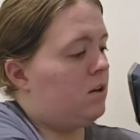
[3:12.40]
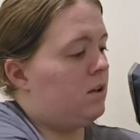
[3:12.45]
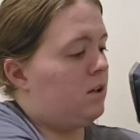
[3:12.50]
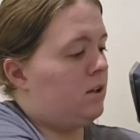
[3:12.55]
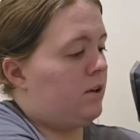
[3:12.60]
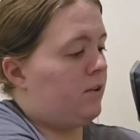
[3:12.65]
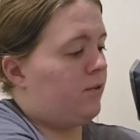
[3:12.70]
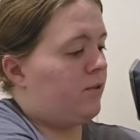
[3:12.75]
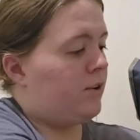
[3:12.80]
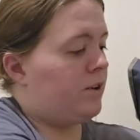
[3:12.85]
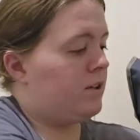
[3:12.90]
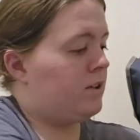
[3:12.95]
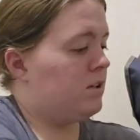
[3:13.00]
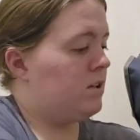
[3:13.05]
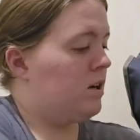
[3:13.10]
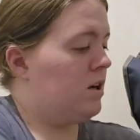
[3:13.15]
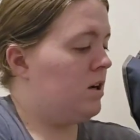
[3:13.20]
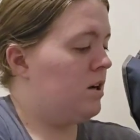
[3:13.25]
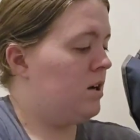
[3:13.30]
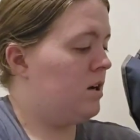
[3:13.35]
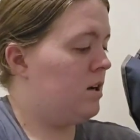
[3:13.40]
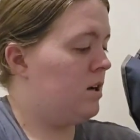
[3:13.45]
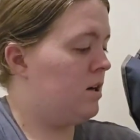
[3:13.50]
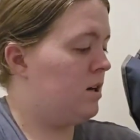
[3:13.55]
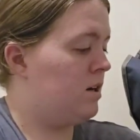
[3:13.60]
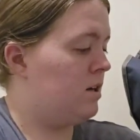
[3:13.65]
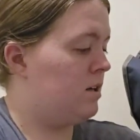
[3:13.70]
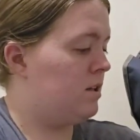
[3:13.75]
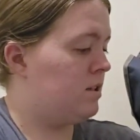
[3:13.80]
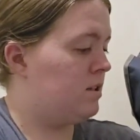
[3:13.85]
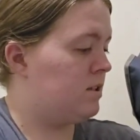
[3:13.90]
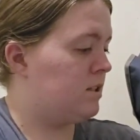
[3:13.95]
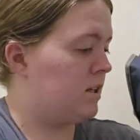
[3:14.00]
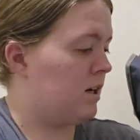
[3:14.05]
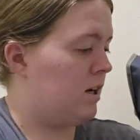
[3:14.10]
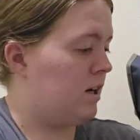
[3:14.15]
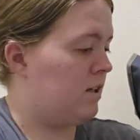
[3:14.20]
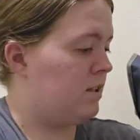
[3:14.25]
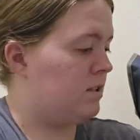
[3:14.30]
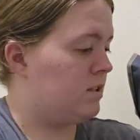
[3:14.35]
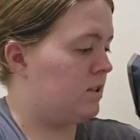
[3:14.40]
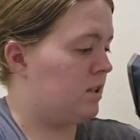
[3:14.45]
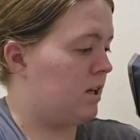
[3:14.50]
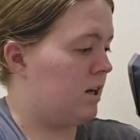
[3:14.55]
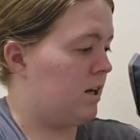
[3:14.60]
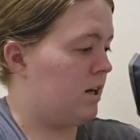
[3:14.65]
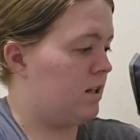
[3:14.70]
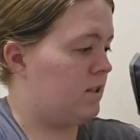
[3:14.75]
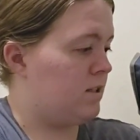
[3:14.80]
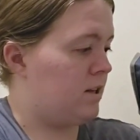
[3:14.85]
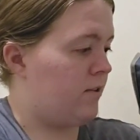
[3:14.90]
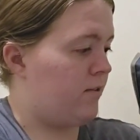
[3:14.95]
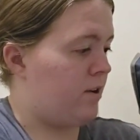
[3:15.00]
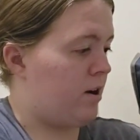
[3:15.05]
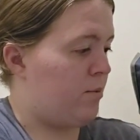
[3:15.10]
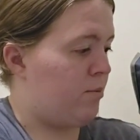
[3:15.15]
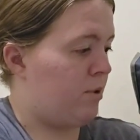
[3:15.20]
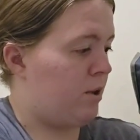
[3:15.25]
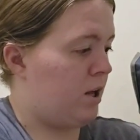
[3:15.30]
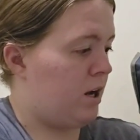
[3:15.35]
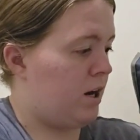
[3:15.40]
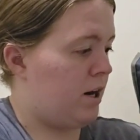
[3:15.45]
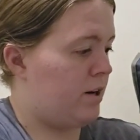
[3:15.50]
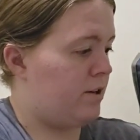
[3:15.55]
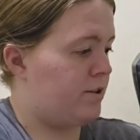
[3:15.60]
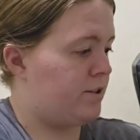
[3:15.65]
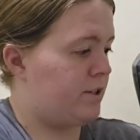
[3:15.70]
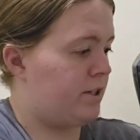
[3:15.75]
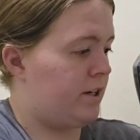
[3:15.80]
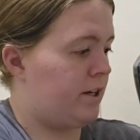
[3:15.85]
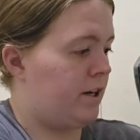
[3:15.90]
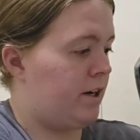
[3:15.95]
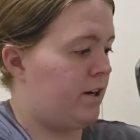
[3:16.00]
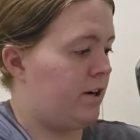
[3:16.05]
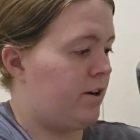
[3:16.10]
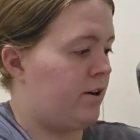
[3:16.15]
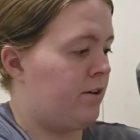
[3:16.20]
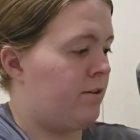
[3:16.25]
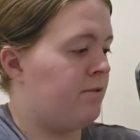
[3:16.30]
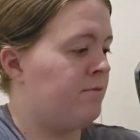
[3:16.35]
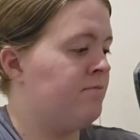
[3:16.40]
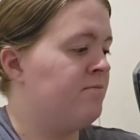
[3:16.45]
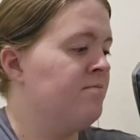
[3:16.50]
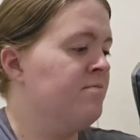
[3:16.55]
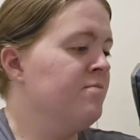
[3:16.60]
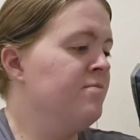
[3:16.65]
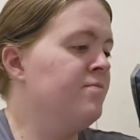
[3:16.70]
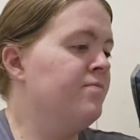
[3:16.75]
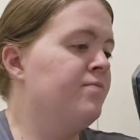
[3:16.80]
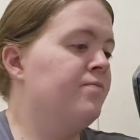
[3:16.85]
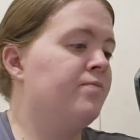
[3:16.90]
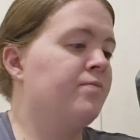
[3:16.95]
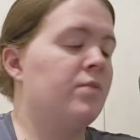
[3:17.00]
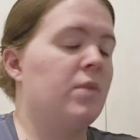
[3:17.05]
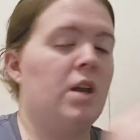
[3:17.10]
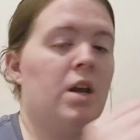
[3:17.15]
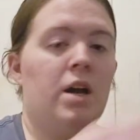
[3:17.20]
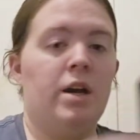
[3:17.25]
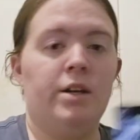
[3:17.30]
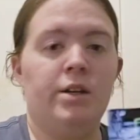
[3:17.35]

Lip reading: different size things. I've got pliers in here. I